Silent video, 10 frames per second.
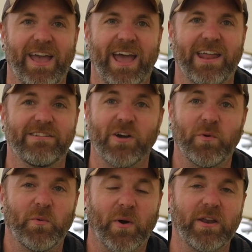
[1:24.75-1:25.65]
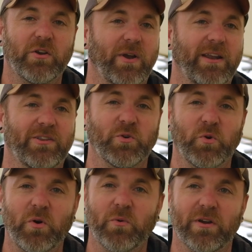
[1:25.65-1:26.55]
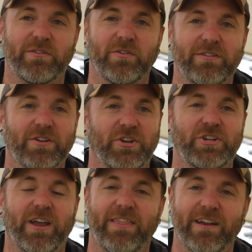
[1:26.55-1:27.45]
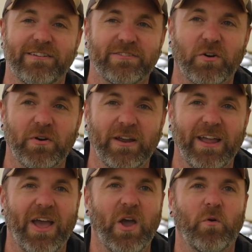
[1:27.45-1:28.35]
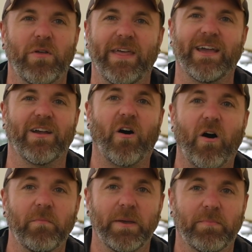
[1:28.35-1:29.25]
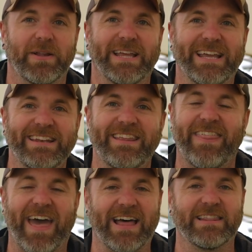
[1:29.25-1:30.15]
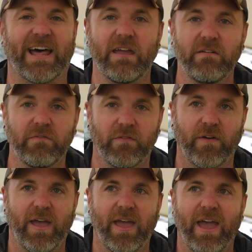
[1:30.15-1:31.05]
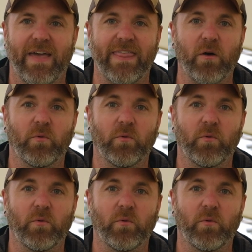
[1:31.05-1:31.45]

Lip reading: And so we wanted to create a tool where students could share their story, where they could call people into that life, and that